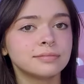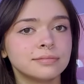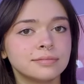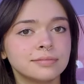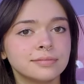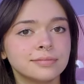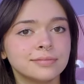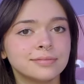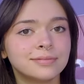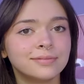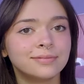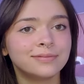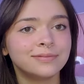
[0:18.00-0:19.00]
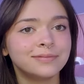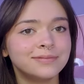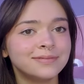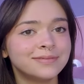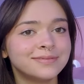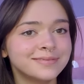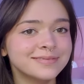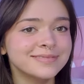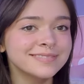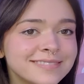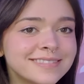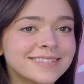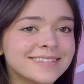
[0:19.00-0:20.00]

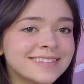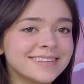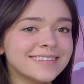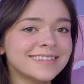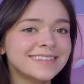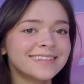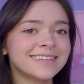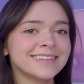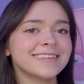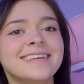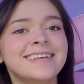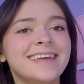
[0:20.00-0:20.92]
This person isn't speaking.